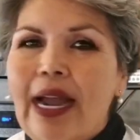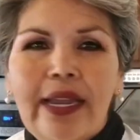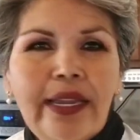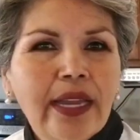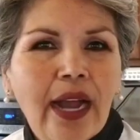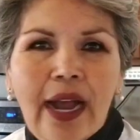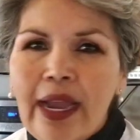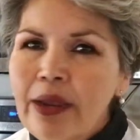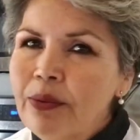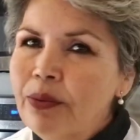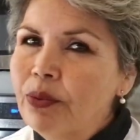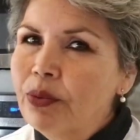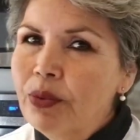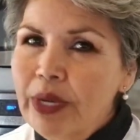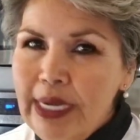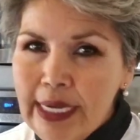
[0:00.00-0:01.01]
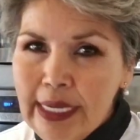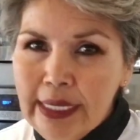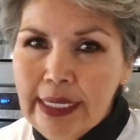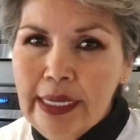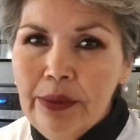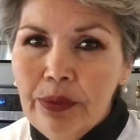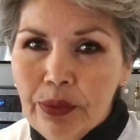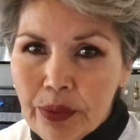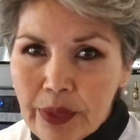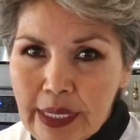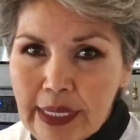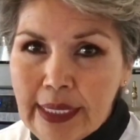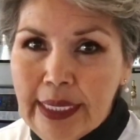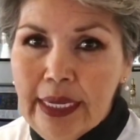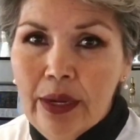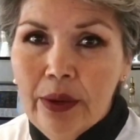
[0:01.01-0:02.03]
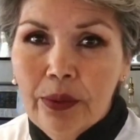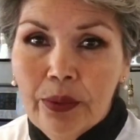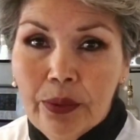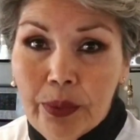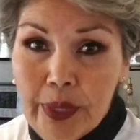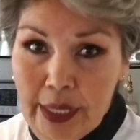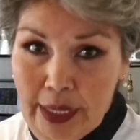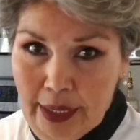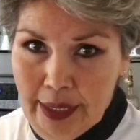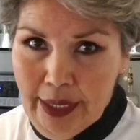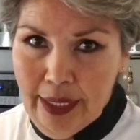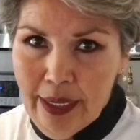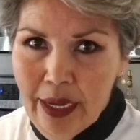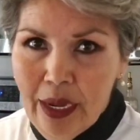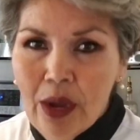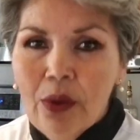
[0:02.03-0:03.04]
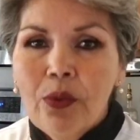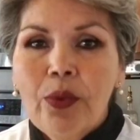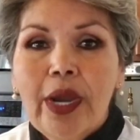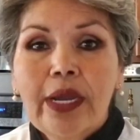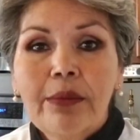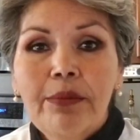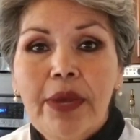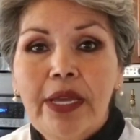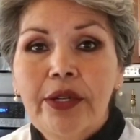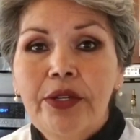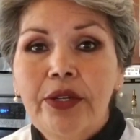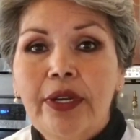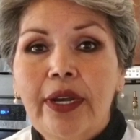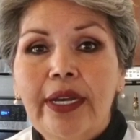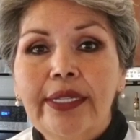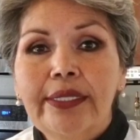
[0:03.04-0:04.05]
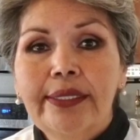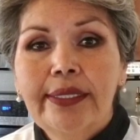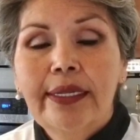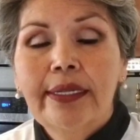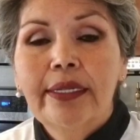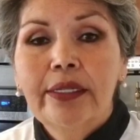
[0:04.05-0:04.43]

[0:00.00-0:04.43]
I really, really, really recommend you guys